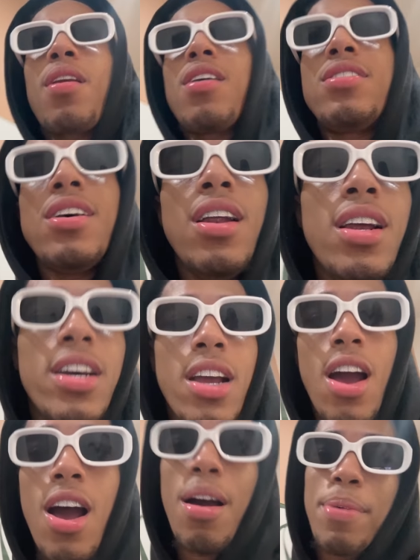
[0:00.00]
So look,
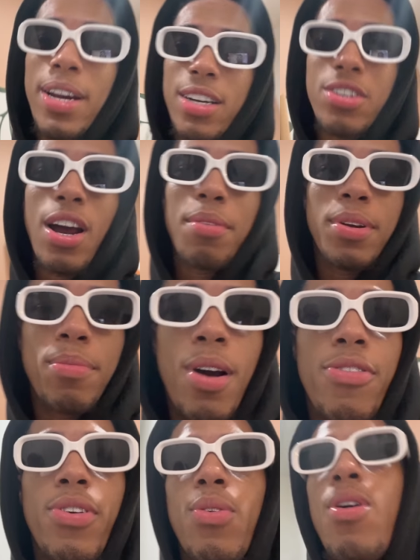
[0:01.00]
y'all, I'm about to drop them
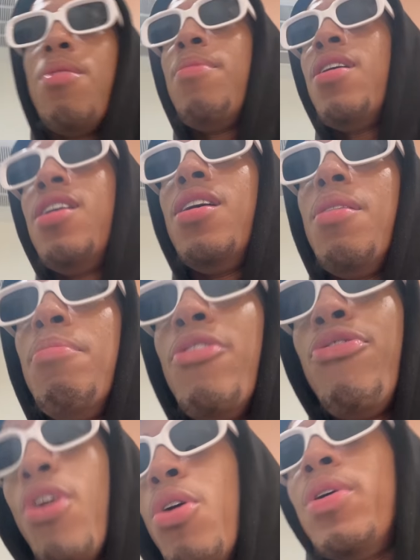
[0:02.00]
off at Walmart.
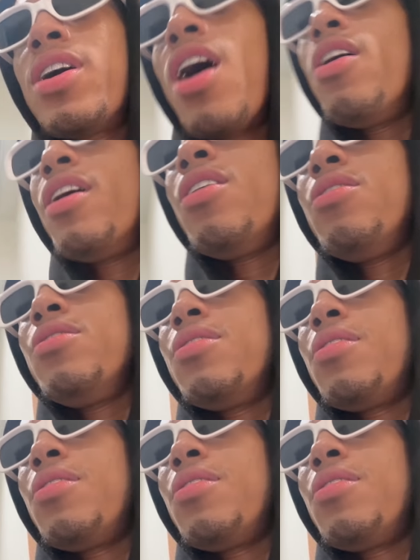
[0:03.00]
Before we go though,